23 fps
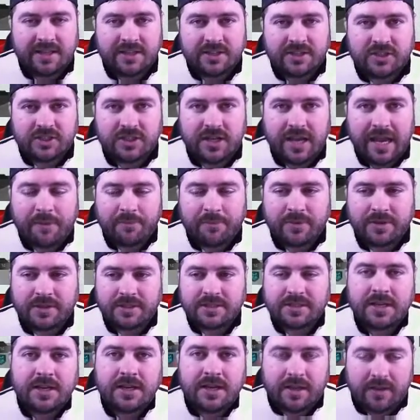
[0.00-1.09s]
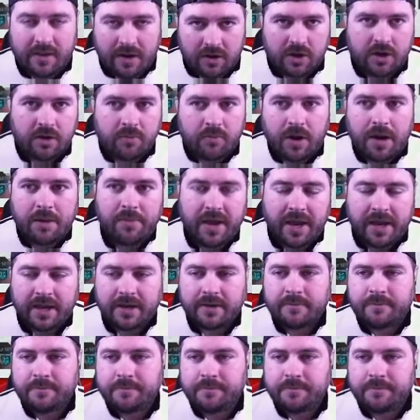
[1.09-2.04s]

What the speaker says: glitchy happens, and then I'll come right back.